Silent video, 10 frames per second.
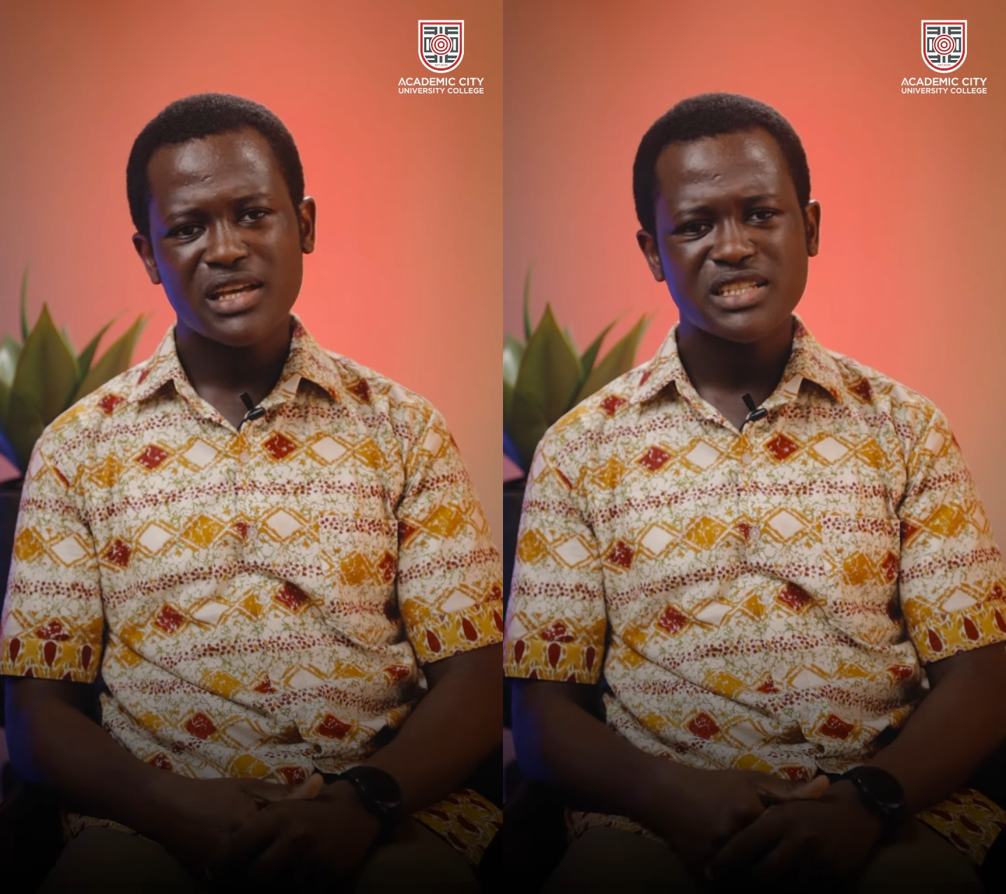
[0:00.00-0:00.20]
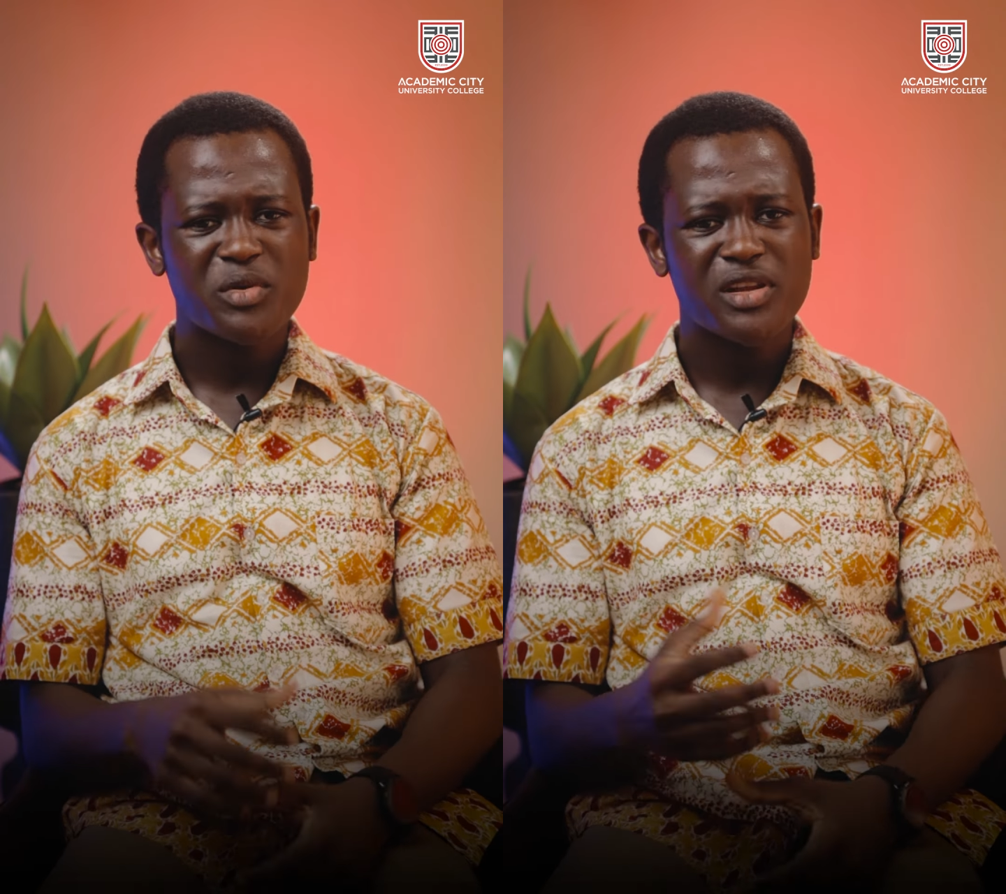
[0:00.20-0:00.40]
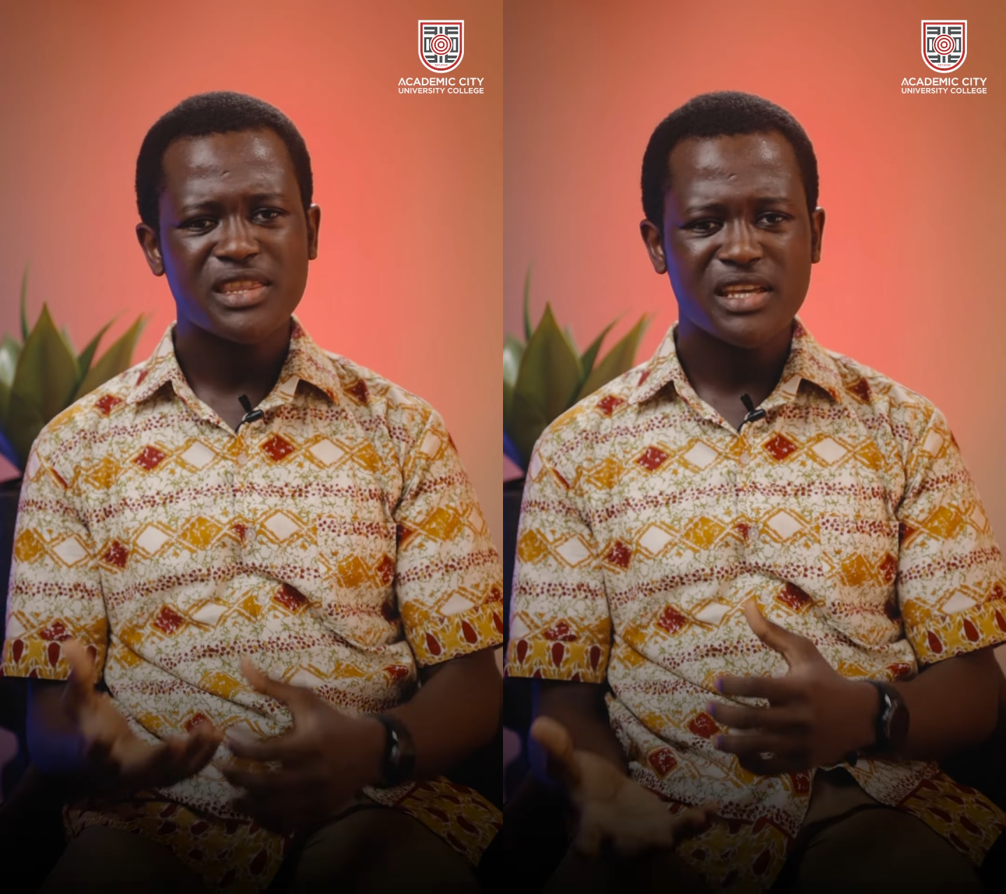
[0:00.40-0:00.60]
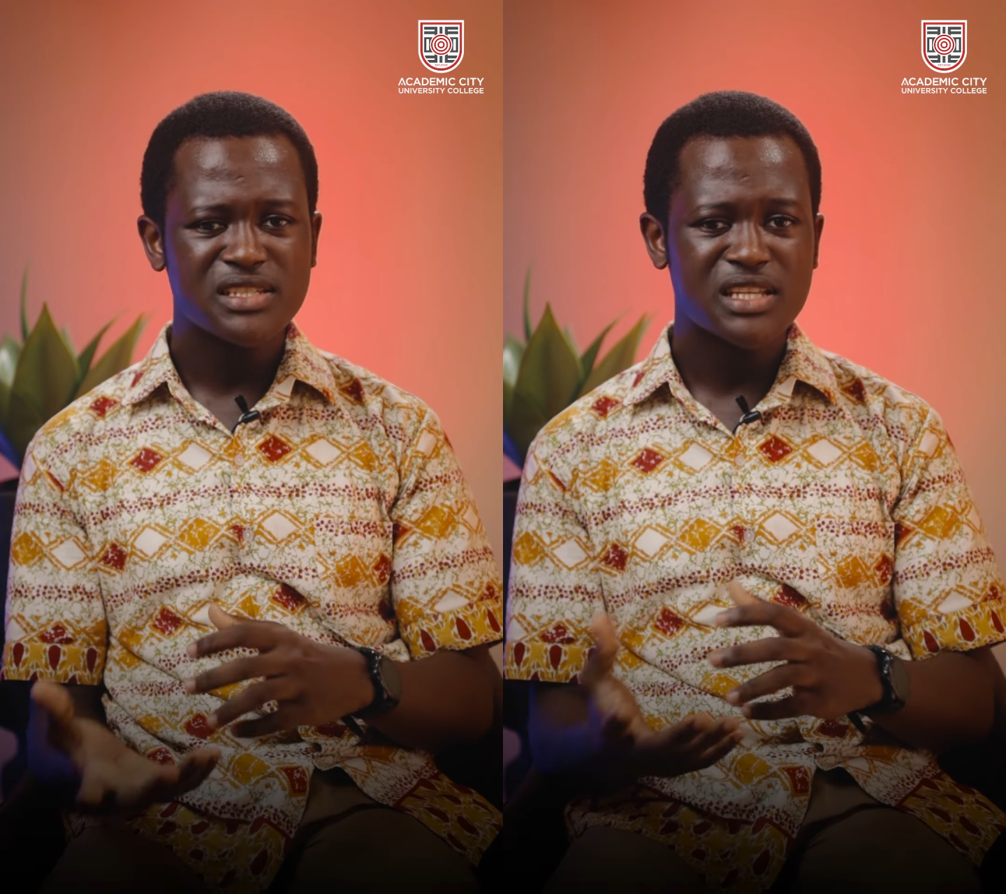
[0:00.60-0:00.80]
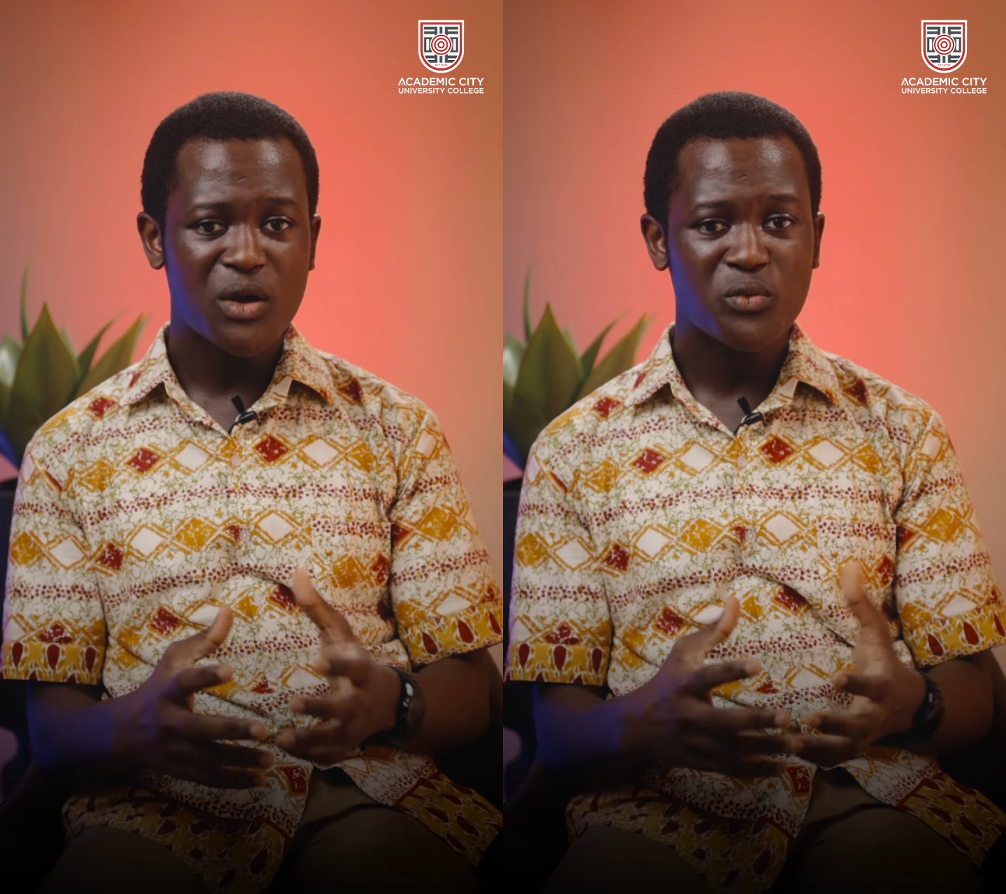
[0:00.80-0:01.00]
some of the
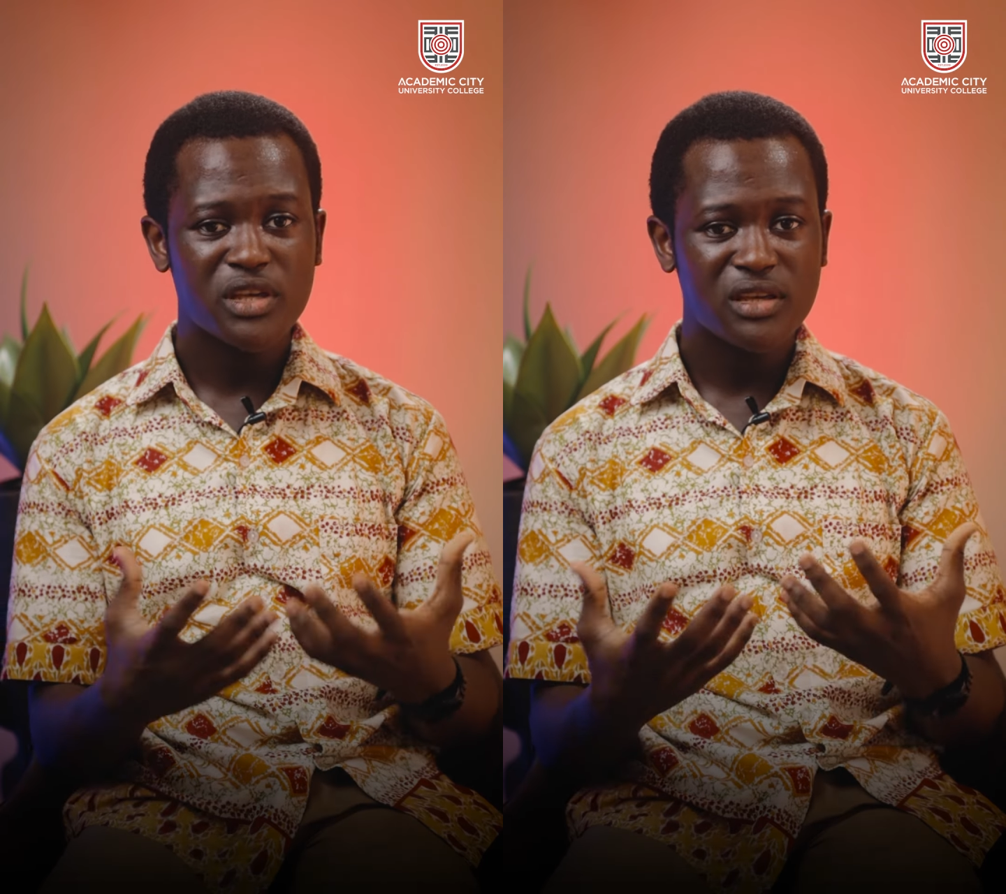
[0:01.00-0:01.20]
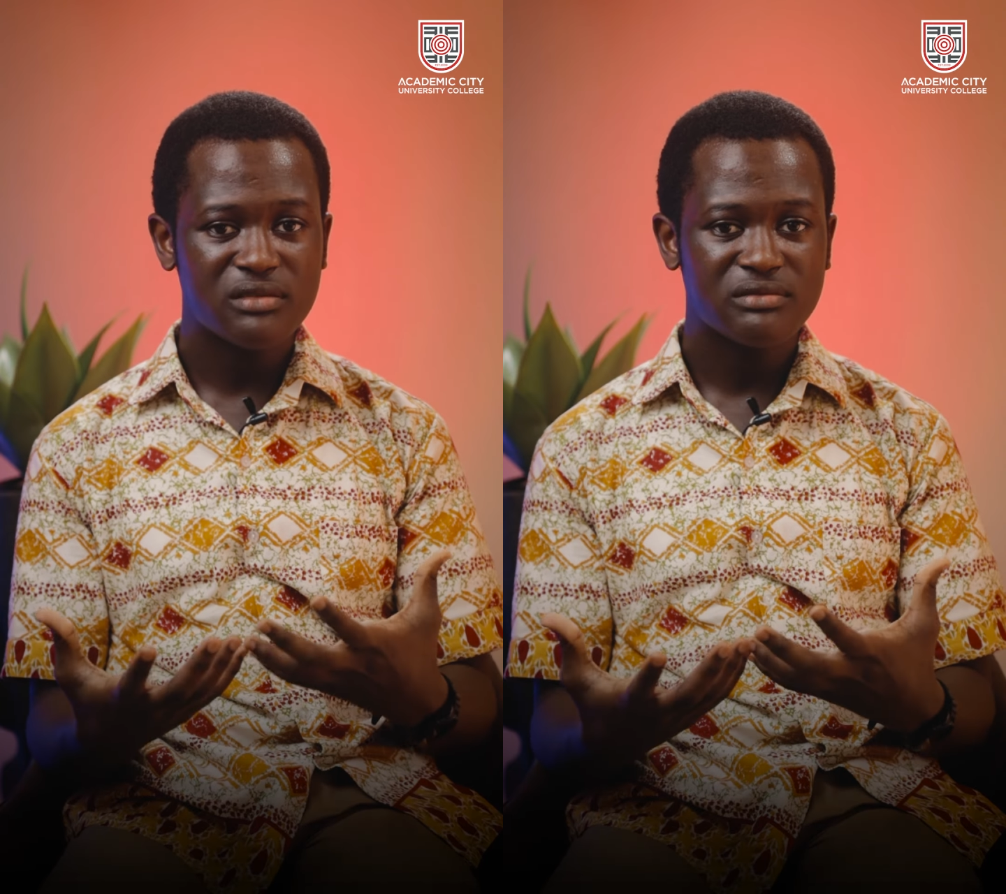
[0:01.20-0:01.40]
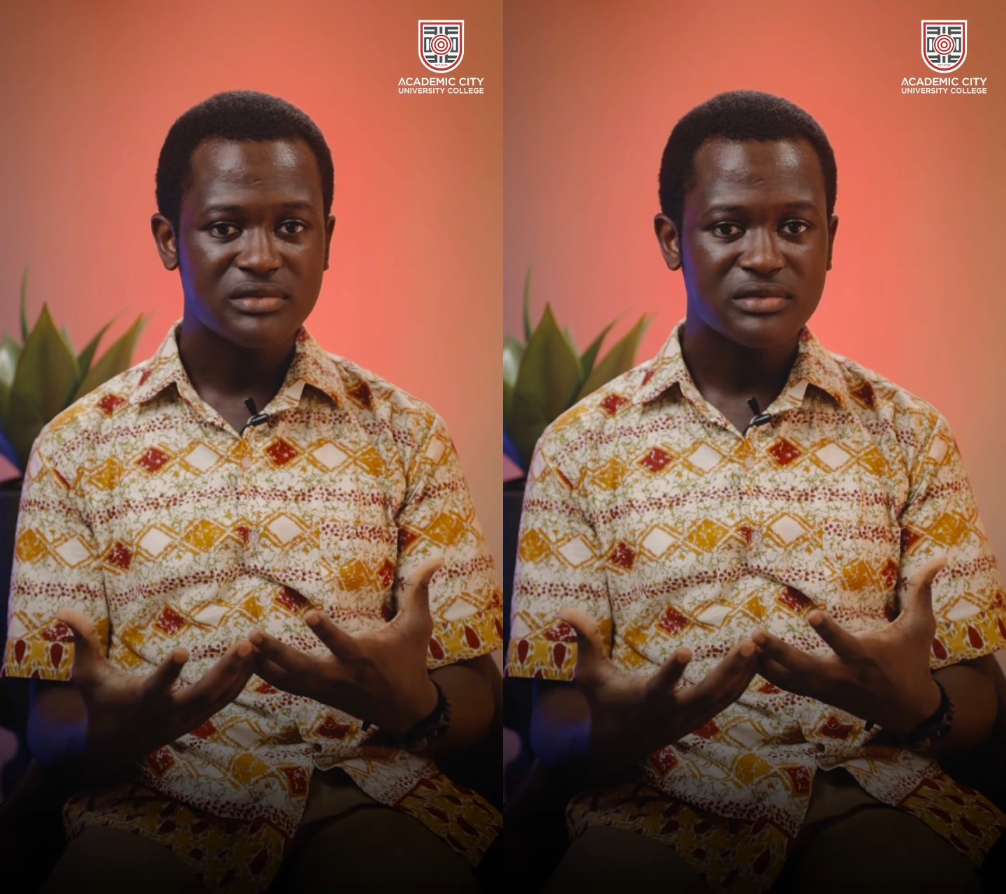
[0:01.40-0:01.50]
things that we